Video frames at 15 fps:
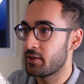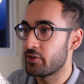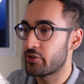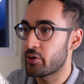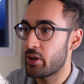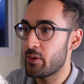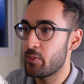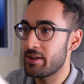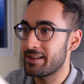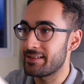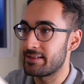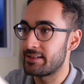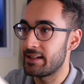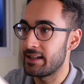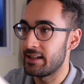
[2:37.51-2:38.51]
So here we
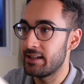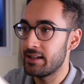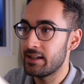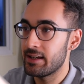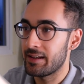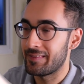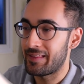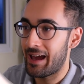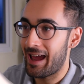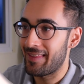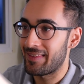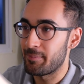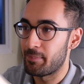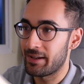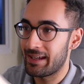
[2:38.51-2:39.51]
can see that
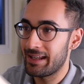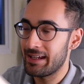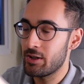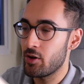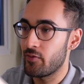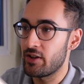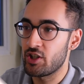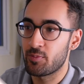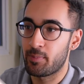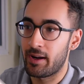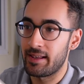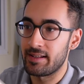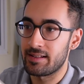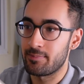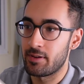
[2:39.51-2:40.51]
at the beginning of each
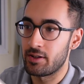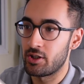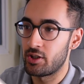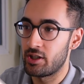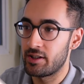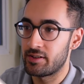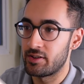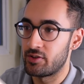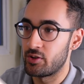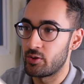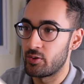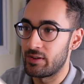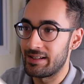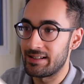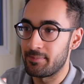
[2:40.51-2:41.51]
placement, you need to
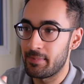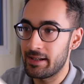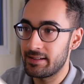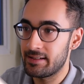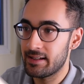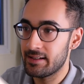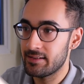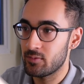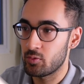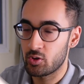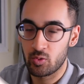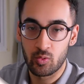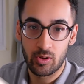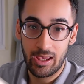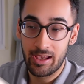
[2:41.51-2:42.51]
do these meetings,
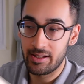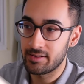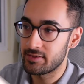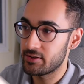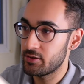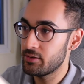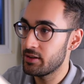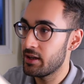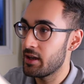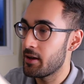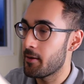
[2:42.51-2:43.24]
which we'll get into.